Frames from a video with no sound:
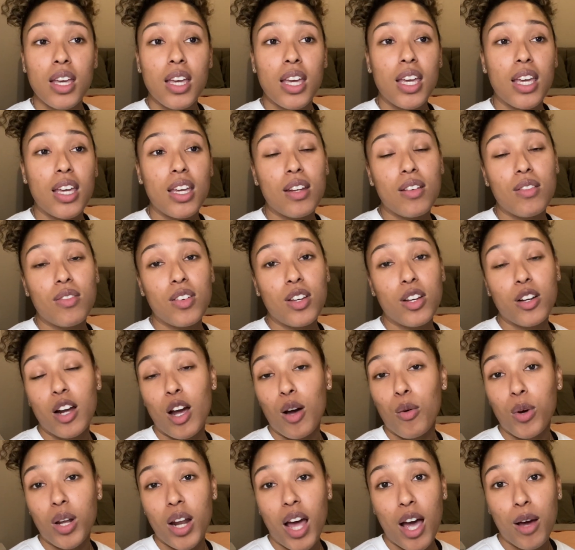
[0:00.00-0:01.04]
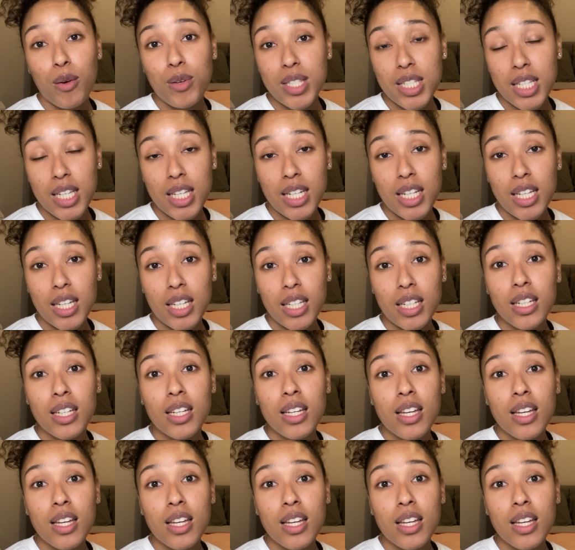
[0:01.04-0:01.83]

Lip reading: and figure out what I was eating.